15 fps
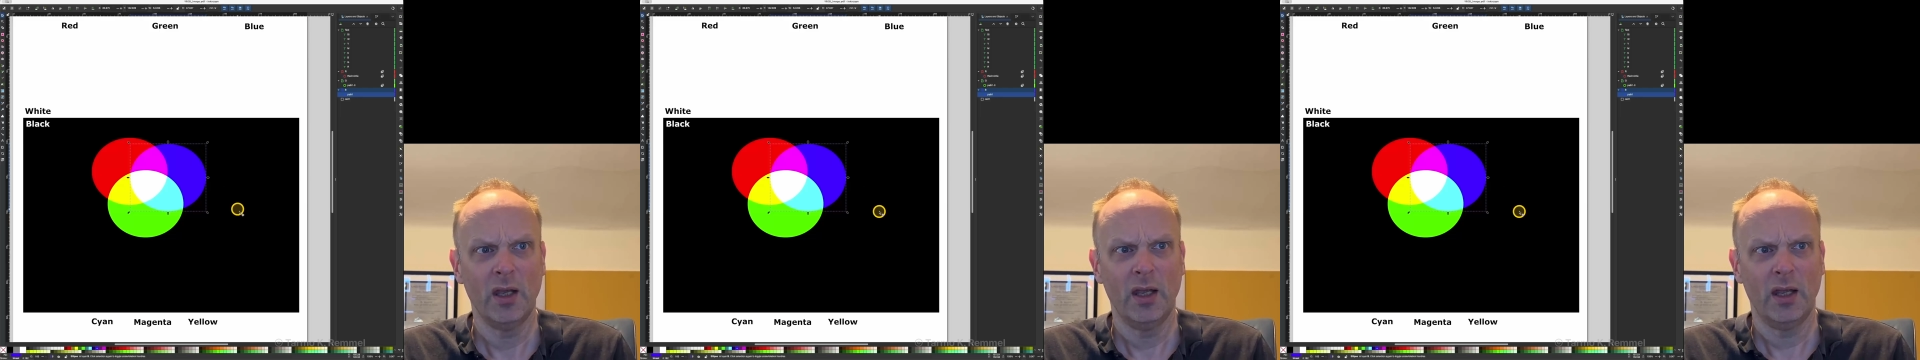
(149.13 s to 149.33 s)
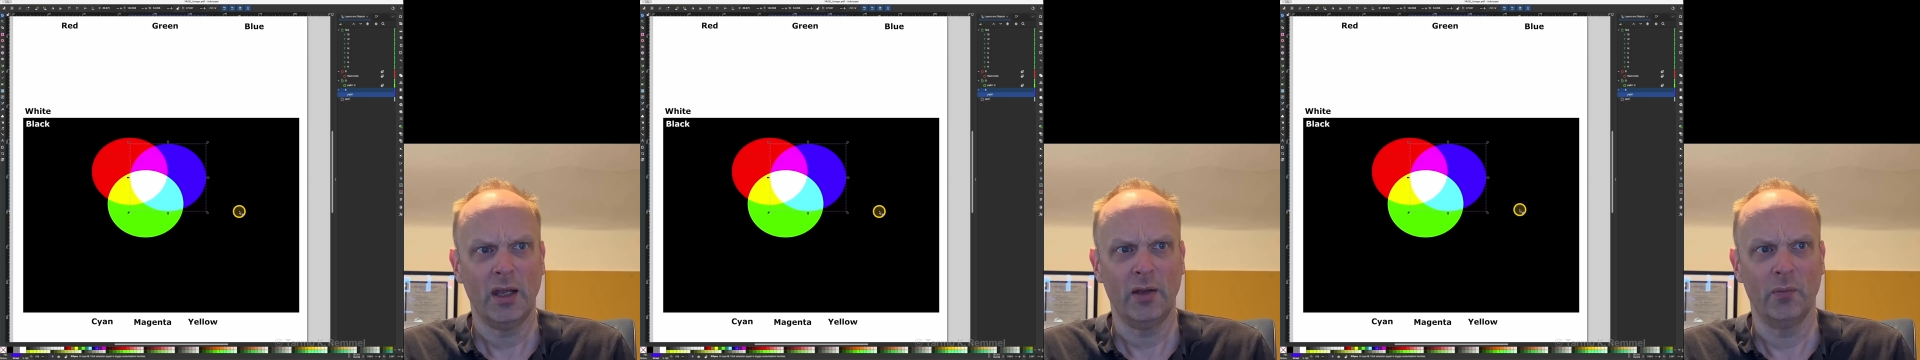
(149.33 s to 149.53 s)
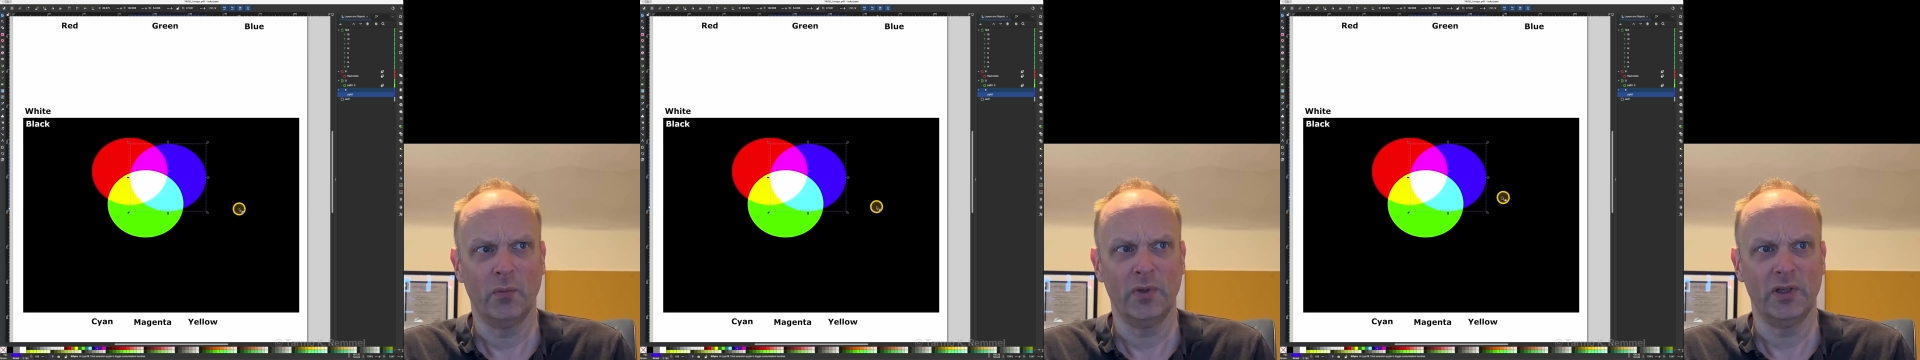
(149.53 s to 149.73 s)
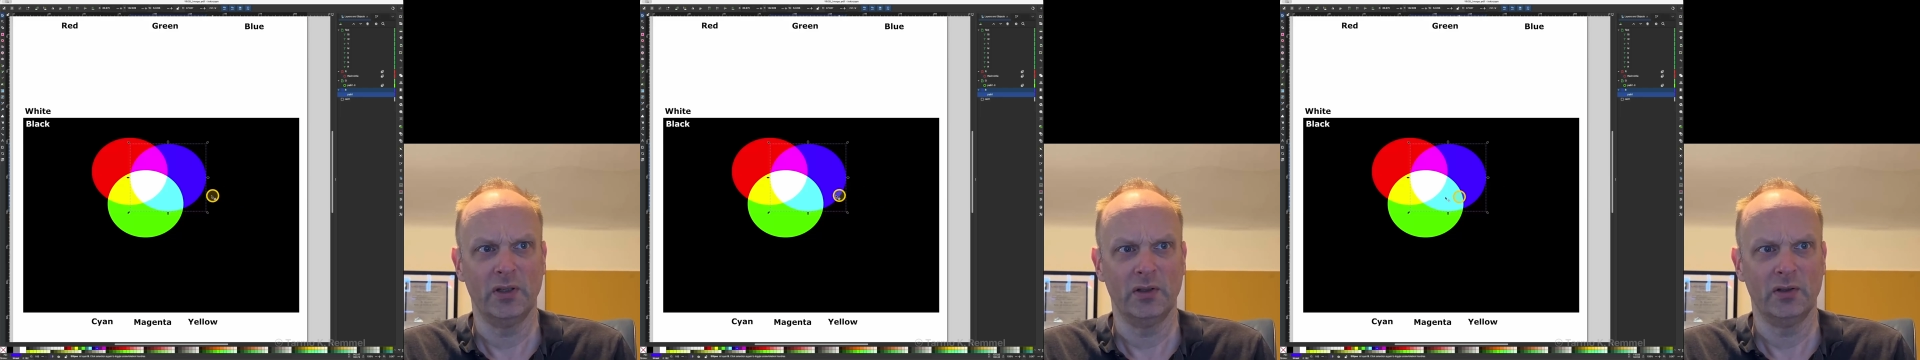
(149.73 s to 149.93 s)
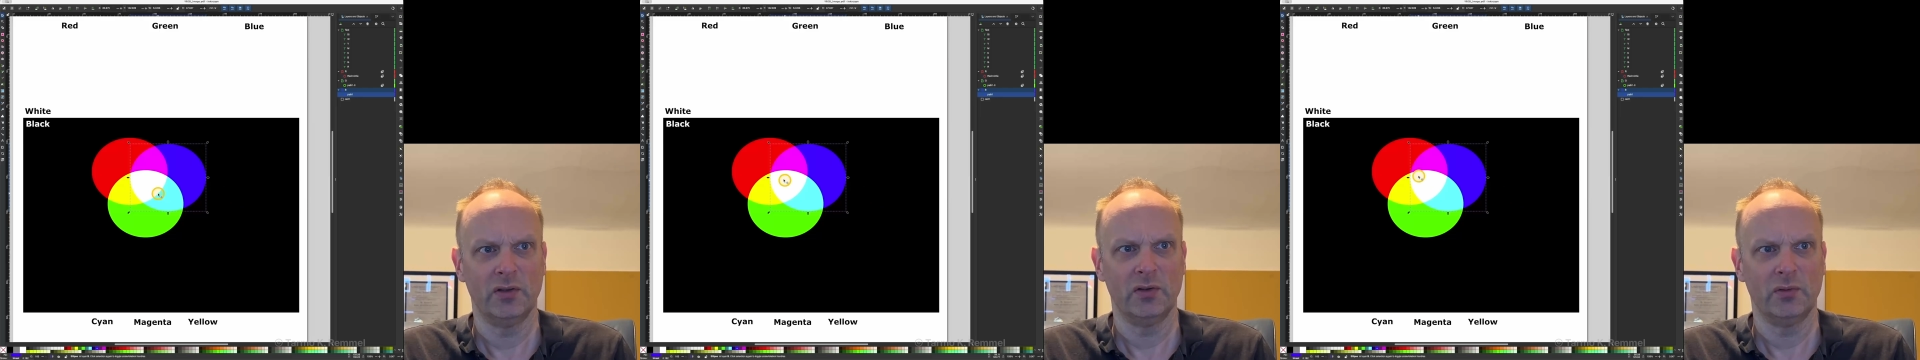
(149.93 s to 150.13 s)
And we
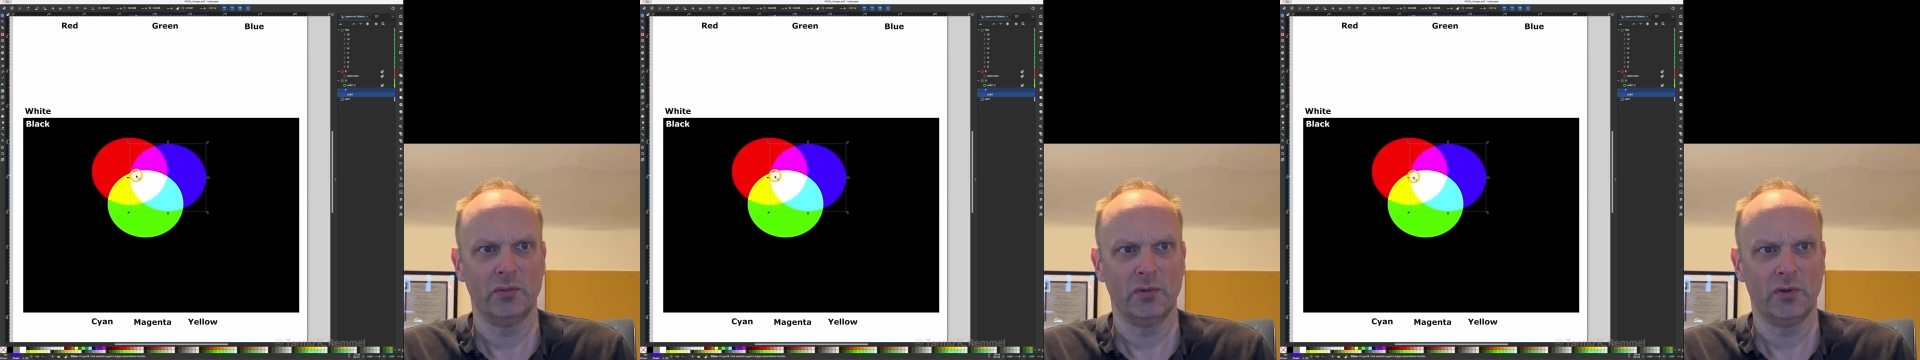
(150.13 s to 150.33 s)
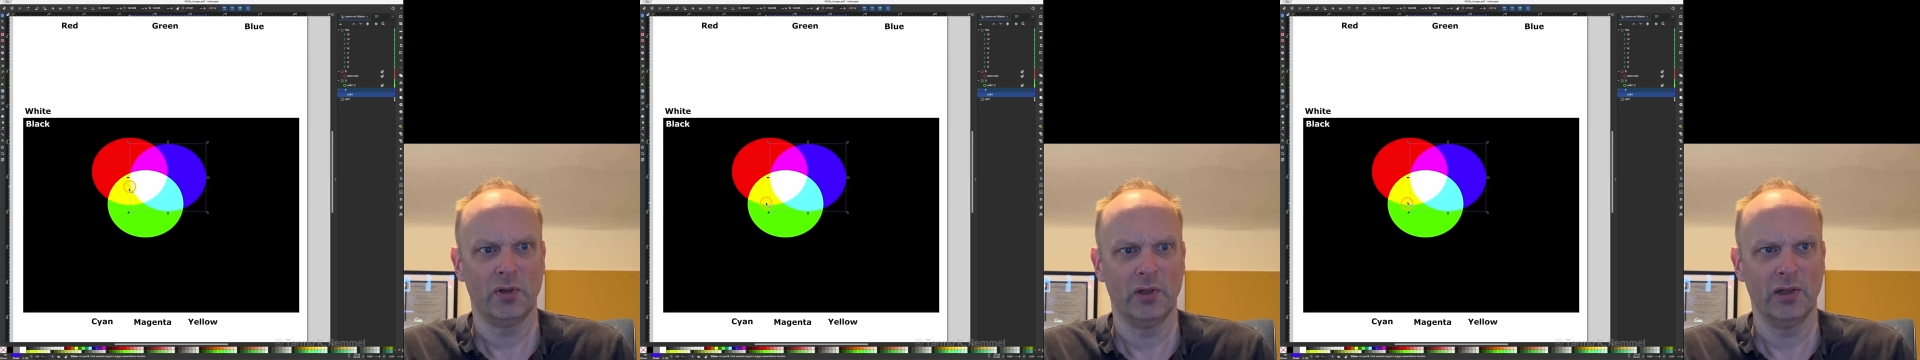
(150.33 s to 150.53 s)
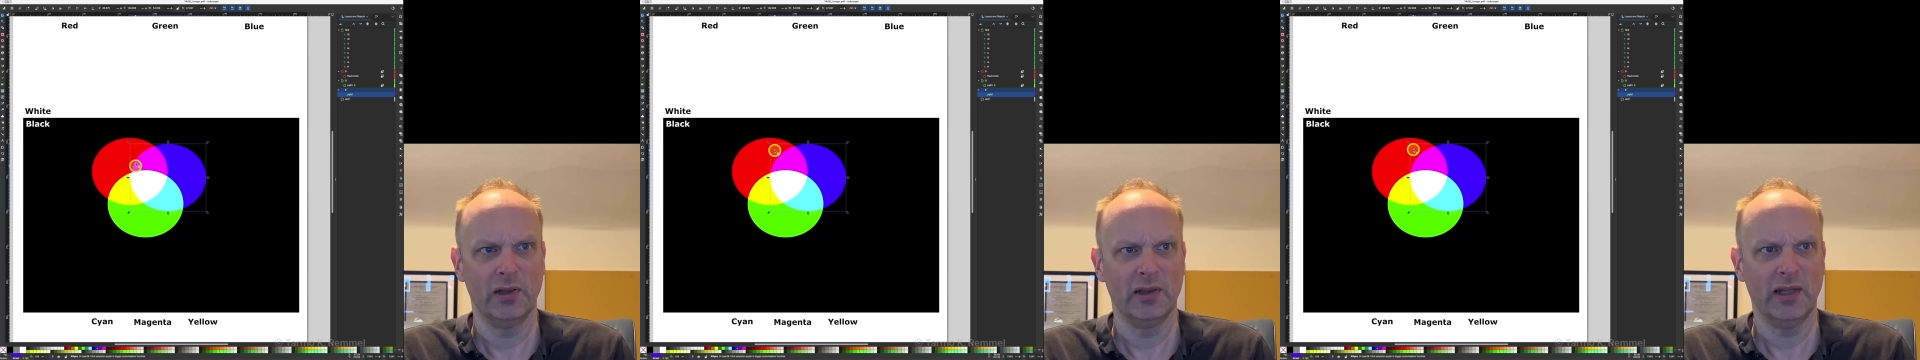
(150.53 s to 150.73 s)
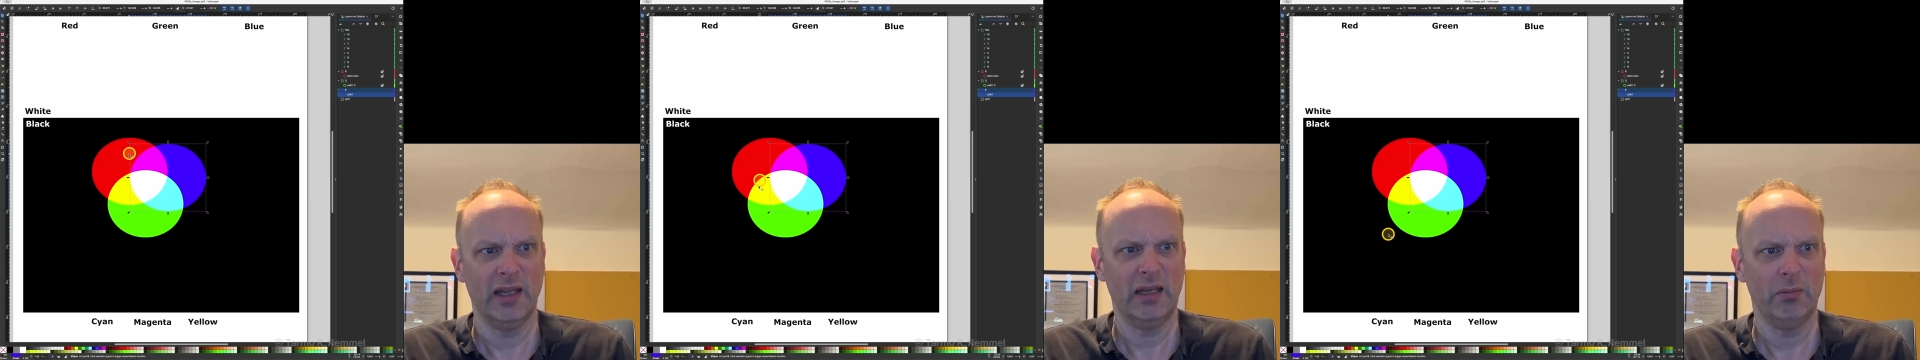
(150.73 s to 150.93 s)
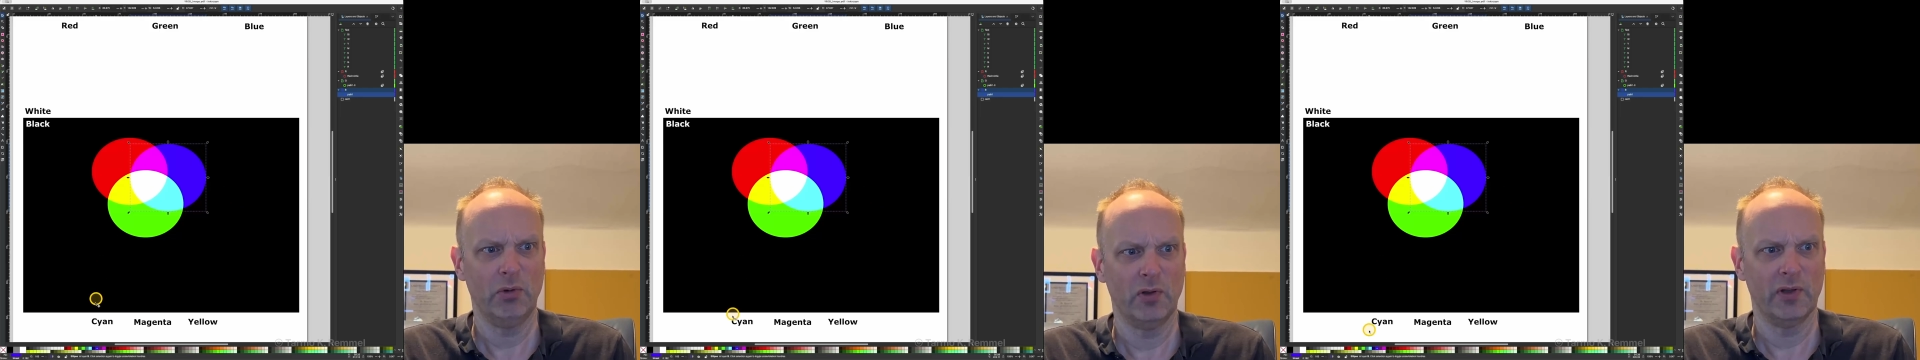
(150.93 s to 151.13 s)
can
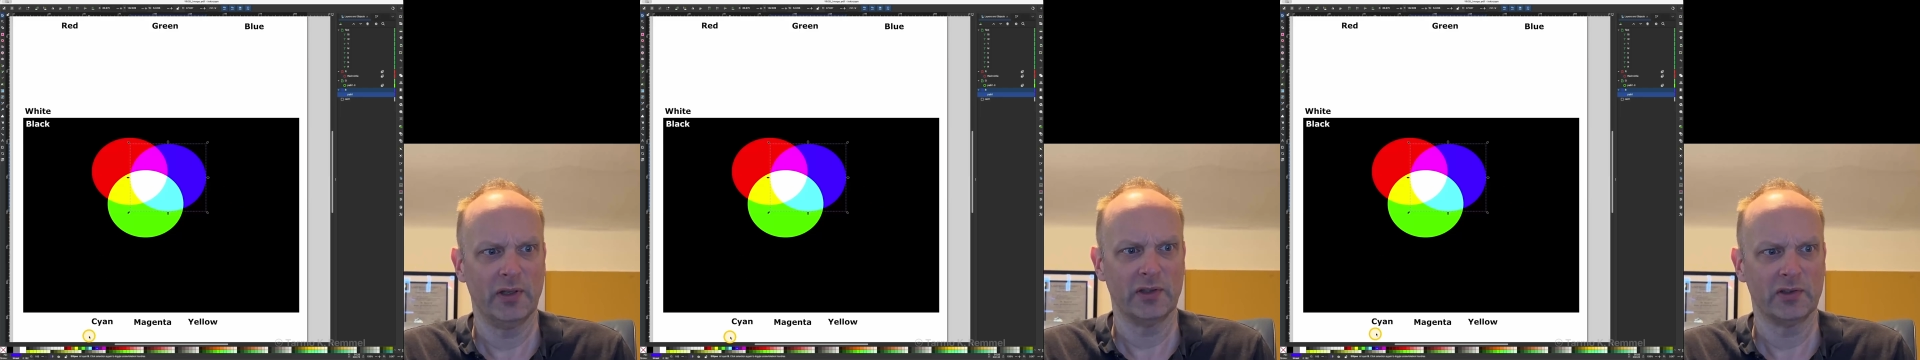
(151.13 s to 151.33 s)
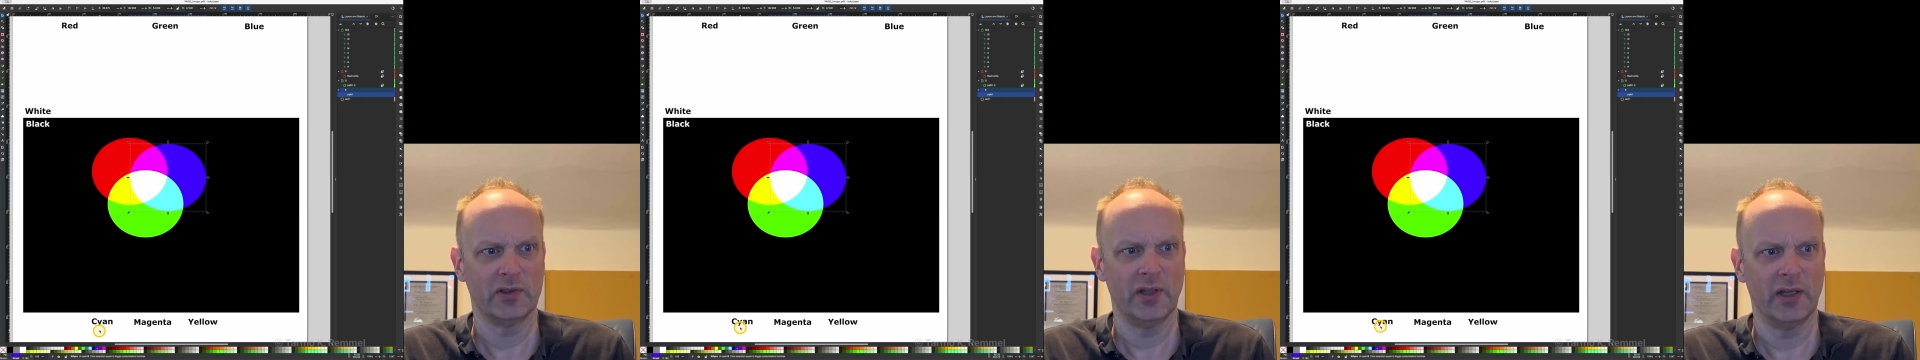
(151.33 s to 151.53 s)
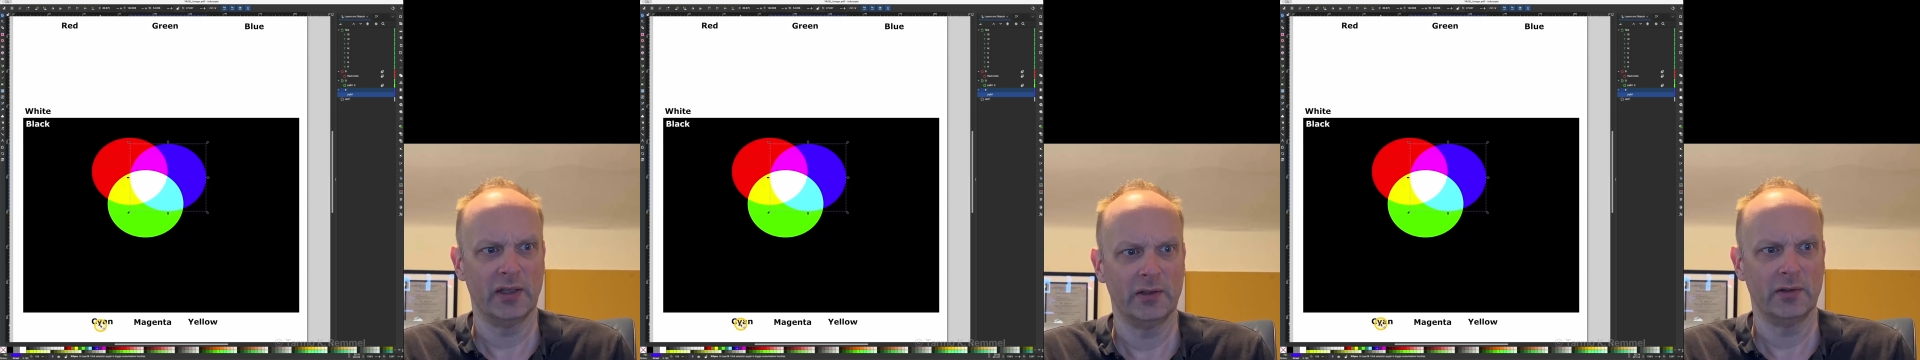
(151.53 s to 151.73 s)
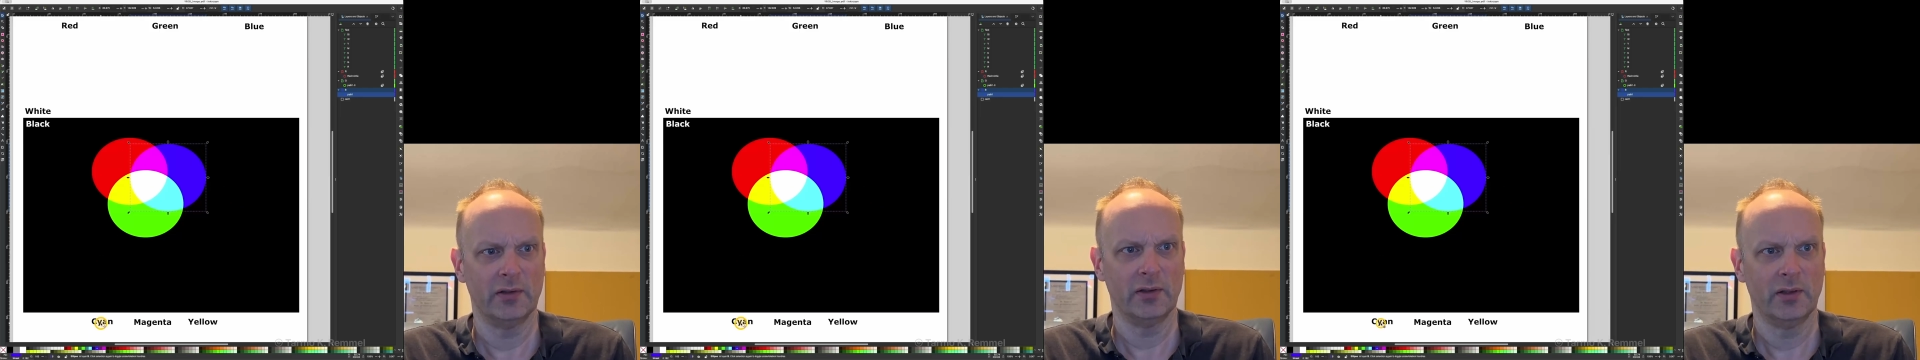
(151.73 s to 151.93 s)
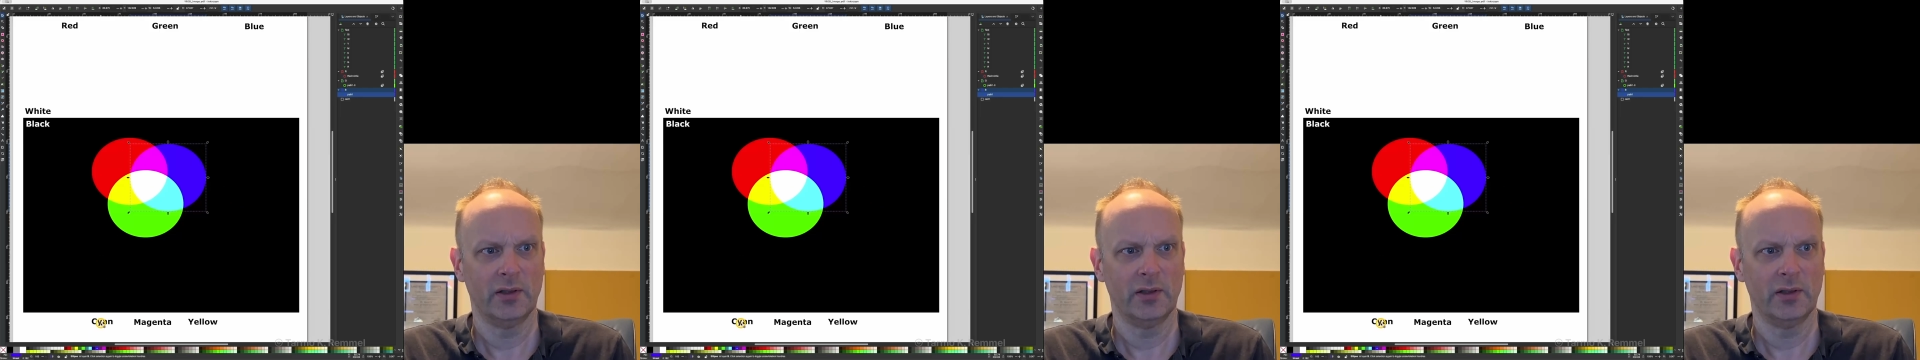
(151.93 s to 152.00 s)
label this then